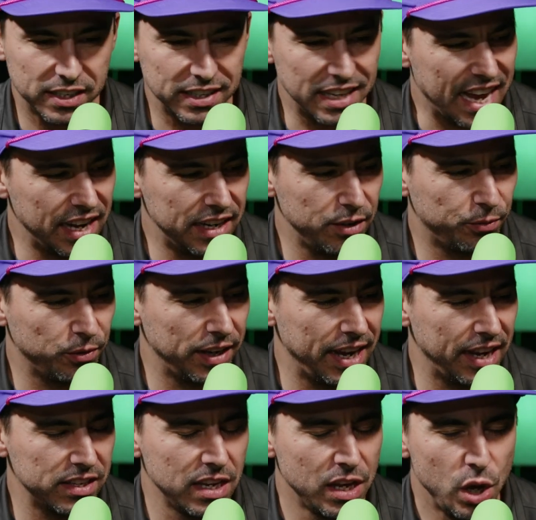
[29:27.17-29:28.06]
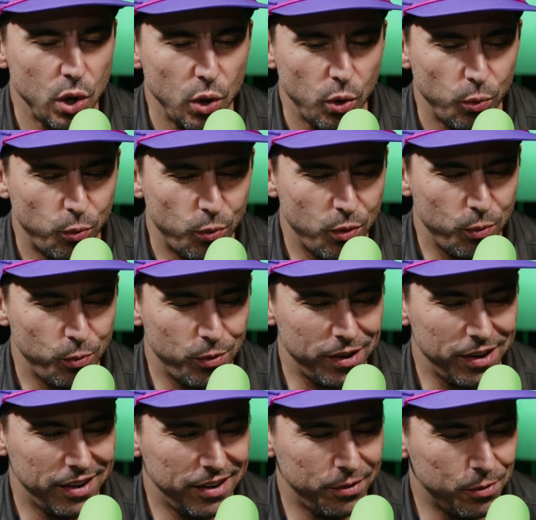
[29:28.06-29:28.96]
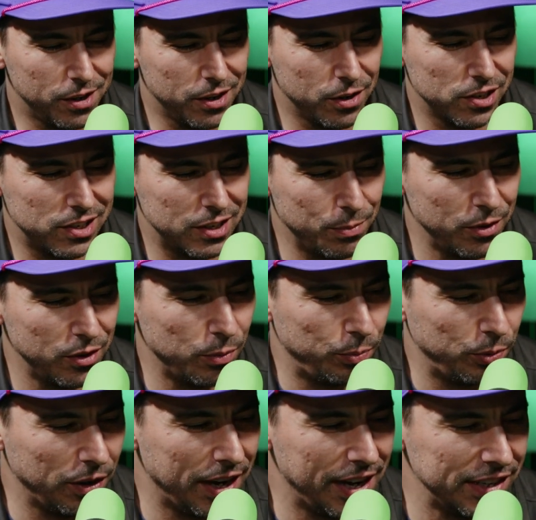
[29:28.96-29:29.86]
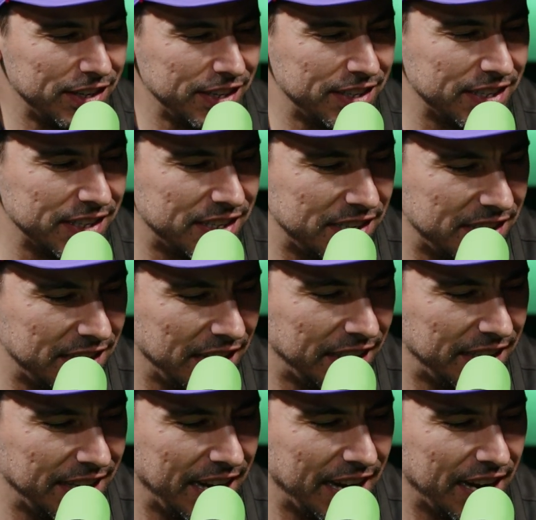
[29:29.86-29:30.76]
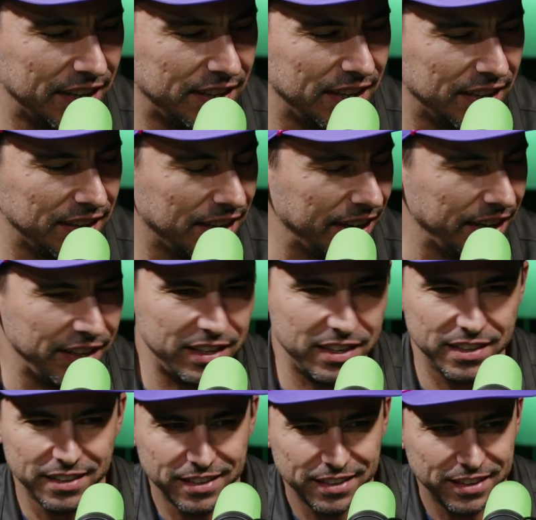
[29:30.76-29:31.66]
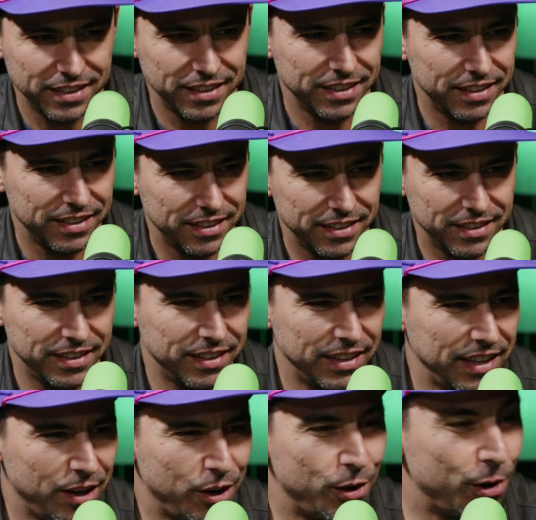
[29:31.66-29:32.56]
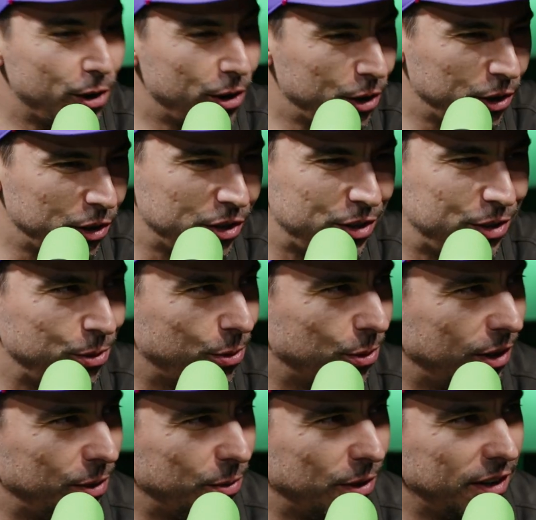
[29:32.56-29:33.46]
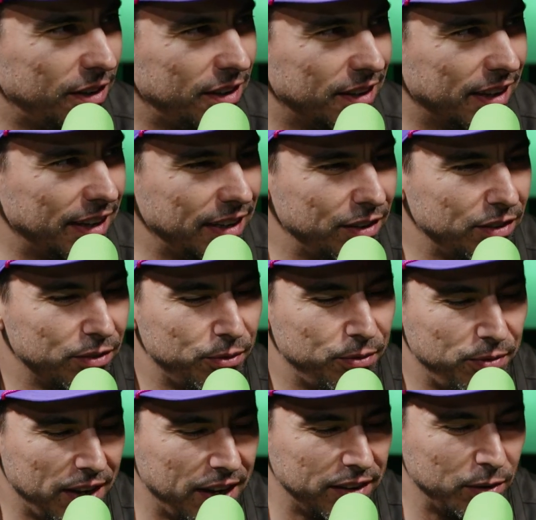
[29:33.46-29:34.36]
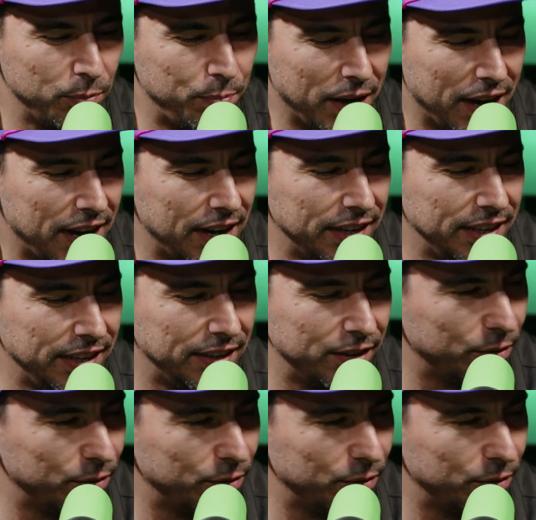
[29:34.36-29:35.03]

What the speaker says: a lot of different houses. What are some of the projects that stick out that like horror story where you like found a body in a